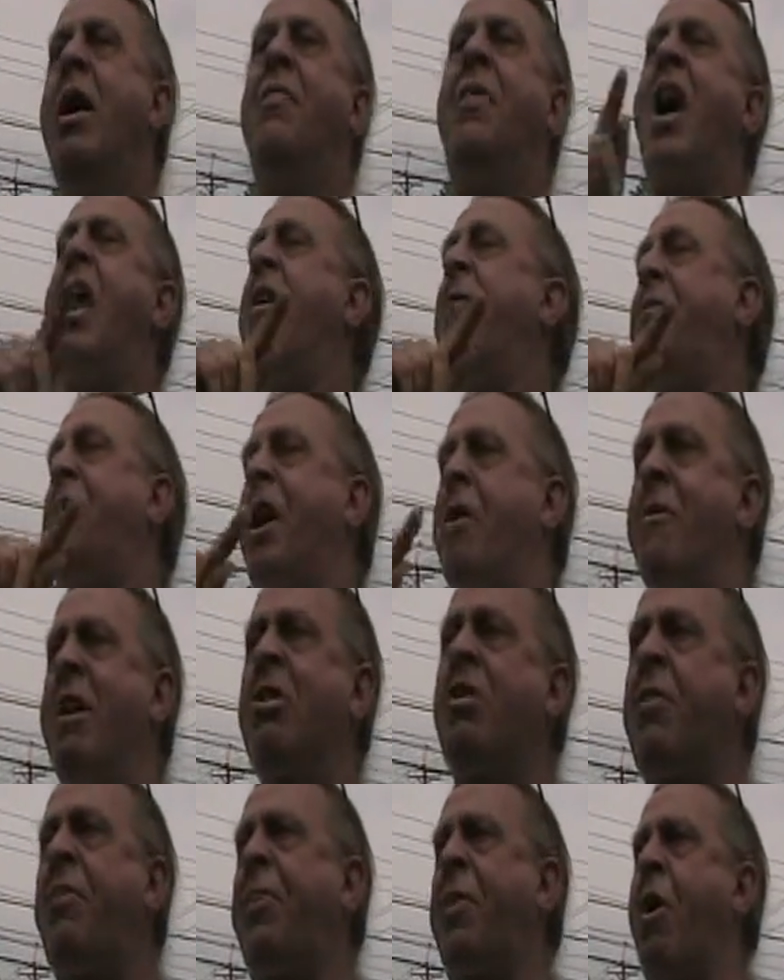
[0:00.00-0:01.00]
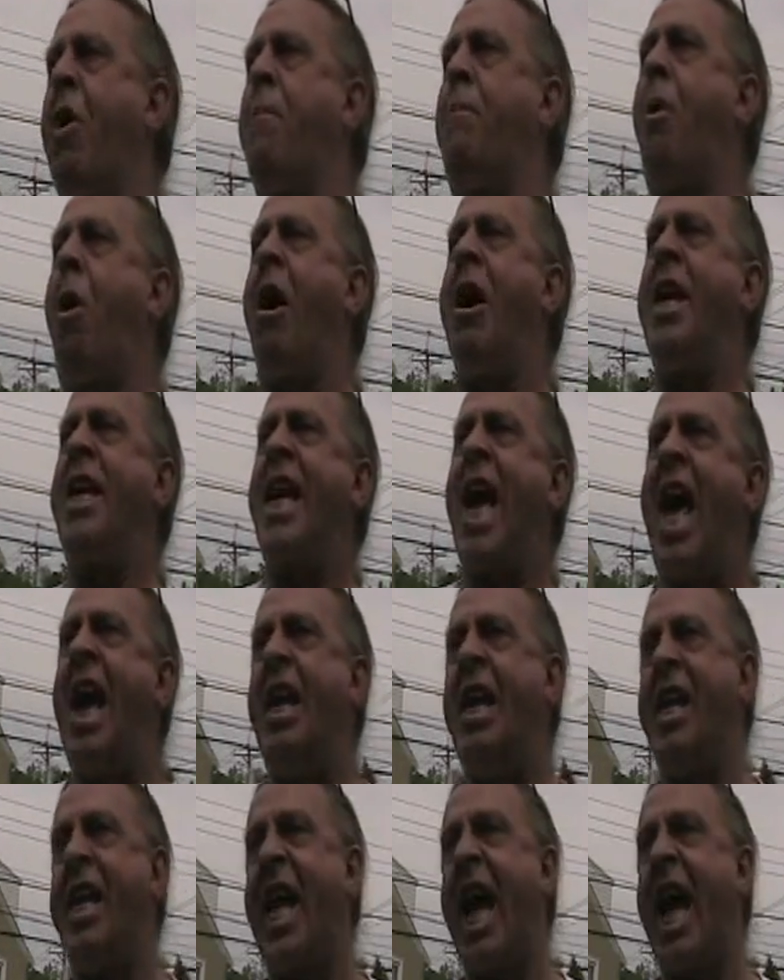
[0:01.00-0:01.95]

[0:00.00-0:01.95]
that if there is a third-party candidate